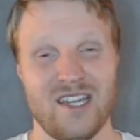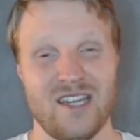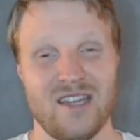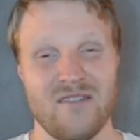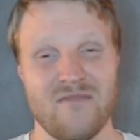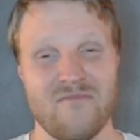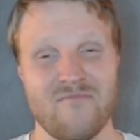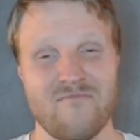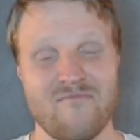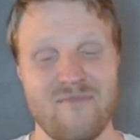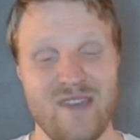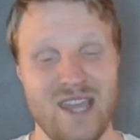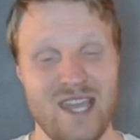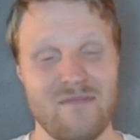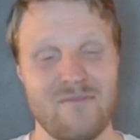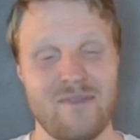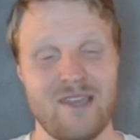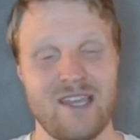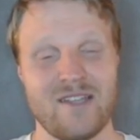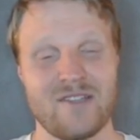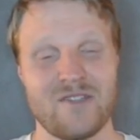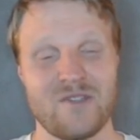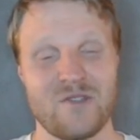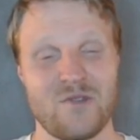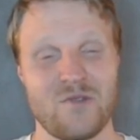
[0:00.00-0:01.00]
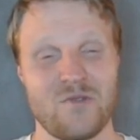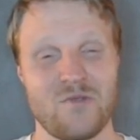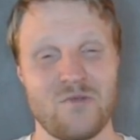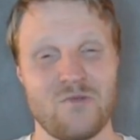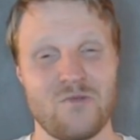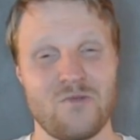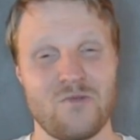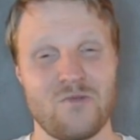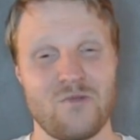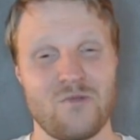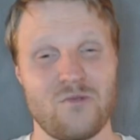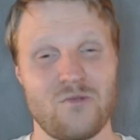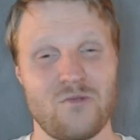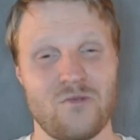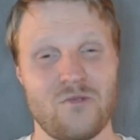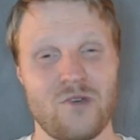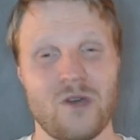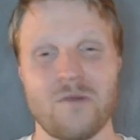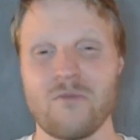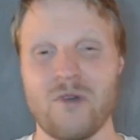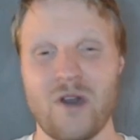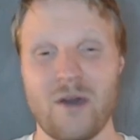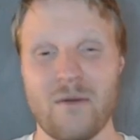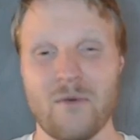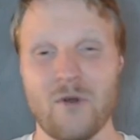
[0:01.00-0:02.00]
maybe to
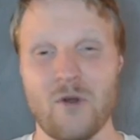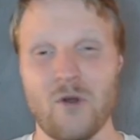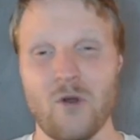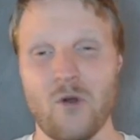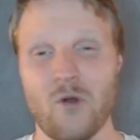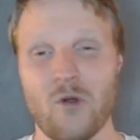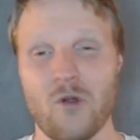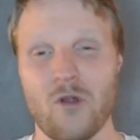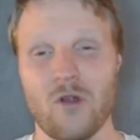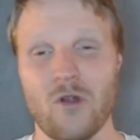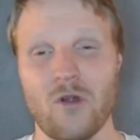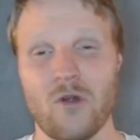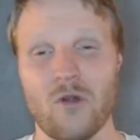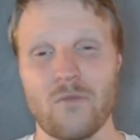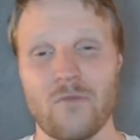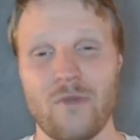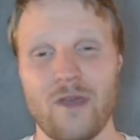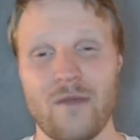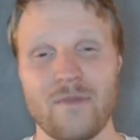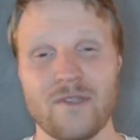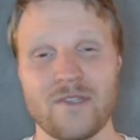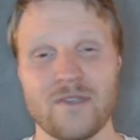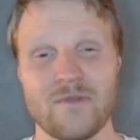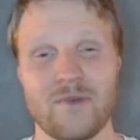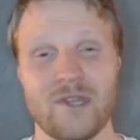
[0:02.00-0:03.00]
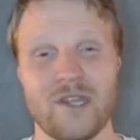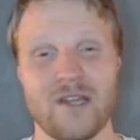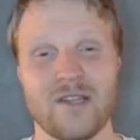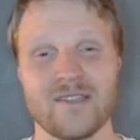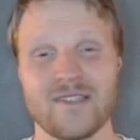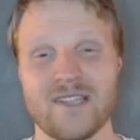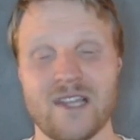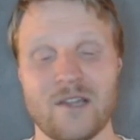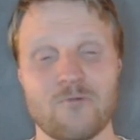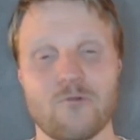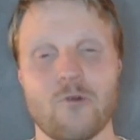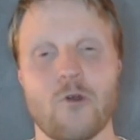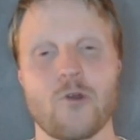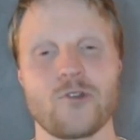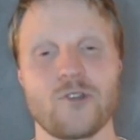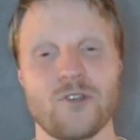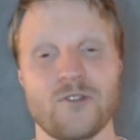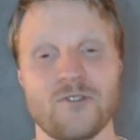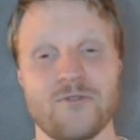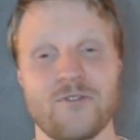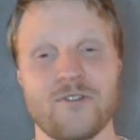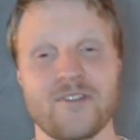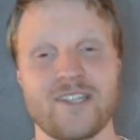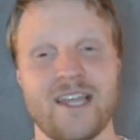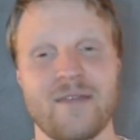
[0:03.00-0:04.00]
Mbuemo or maybe someone else like Rodgers,
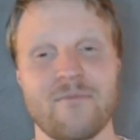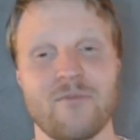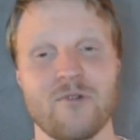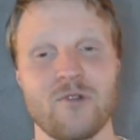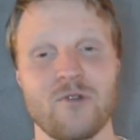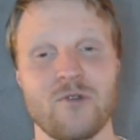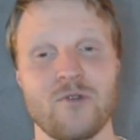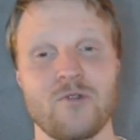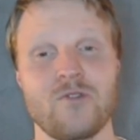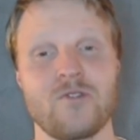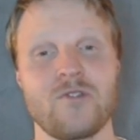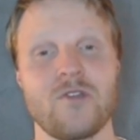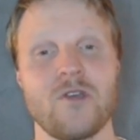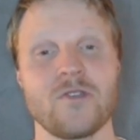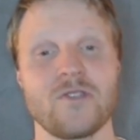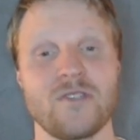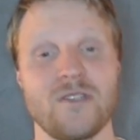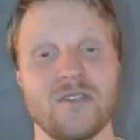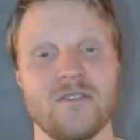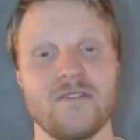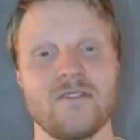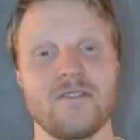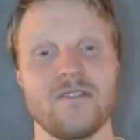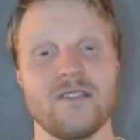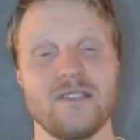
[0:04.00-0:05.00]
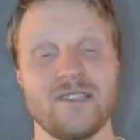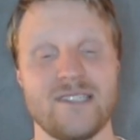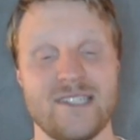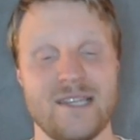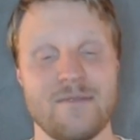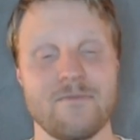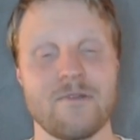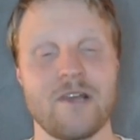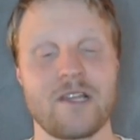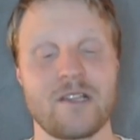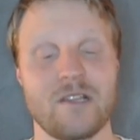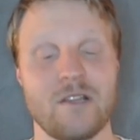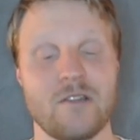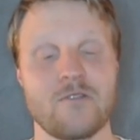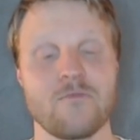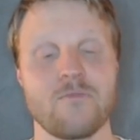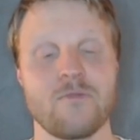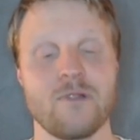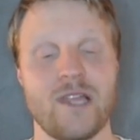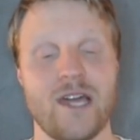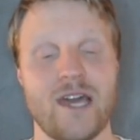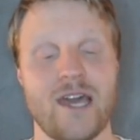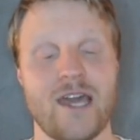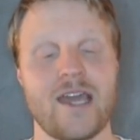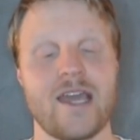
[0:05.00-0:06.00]
for example, who doesn't seem likely to
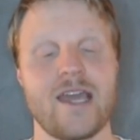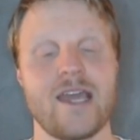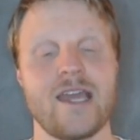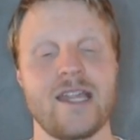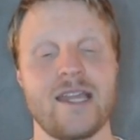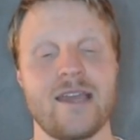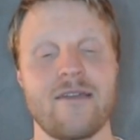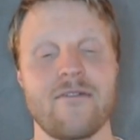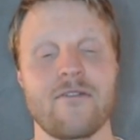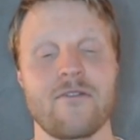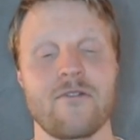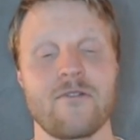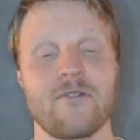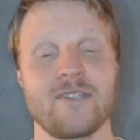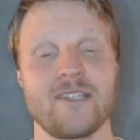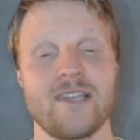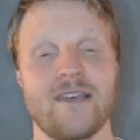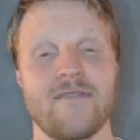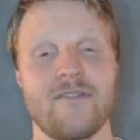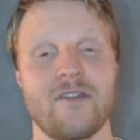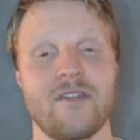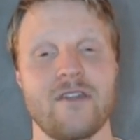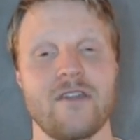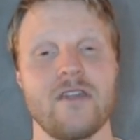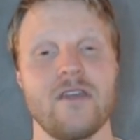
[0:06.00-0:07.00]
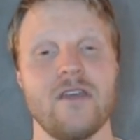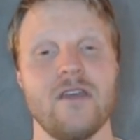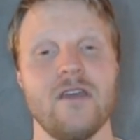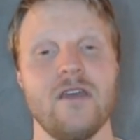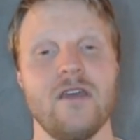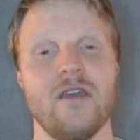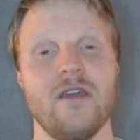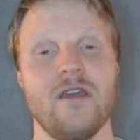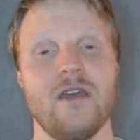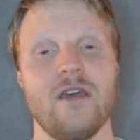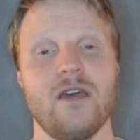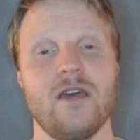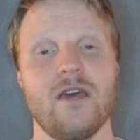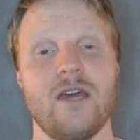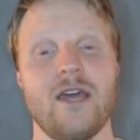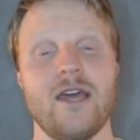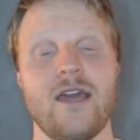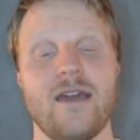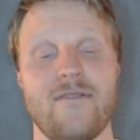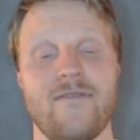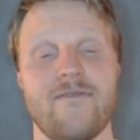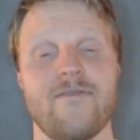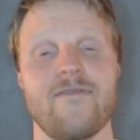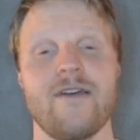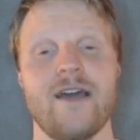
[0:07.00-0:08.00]
play in Game 37
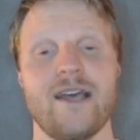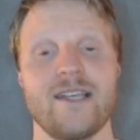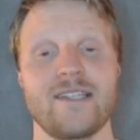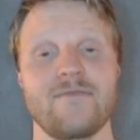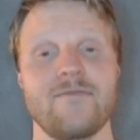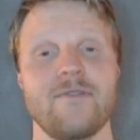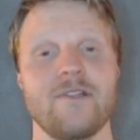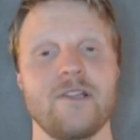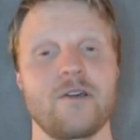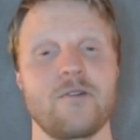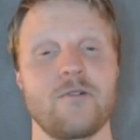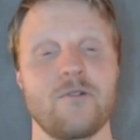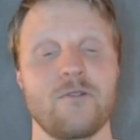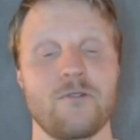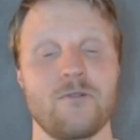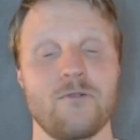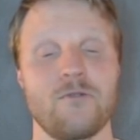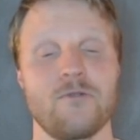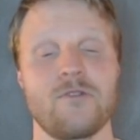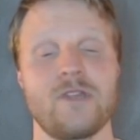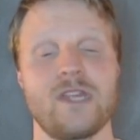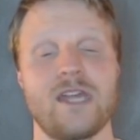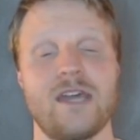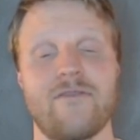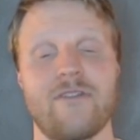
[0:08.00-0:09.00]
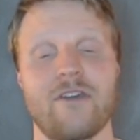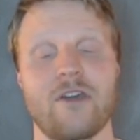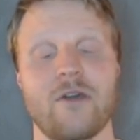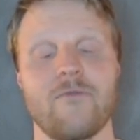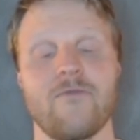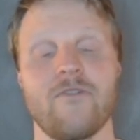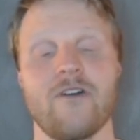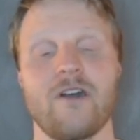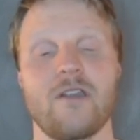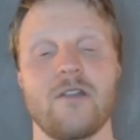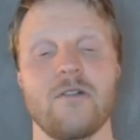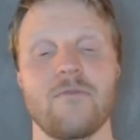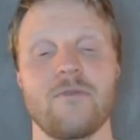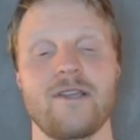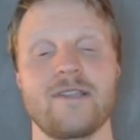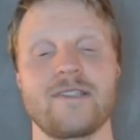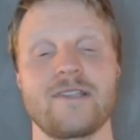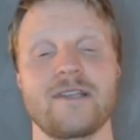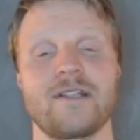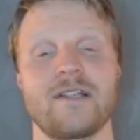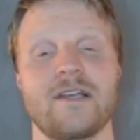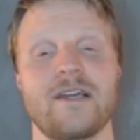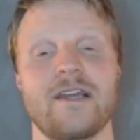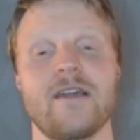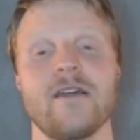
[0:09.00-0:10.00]
if Aston Villa go through to the FA Cup final,
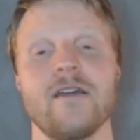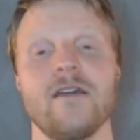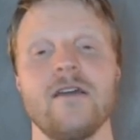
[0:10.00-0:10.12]
basically.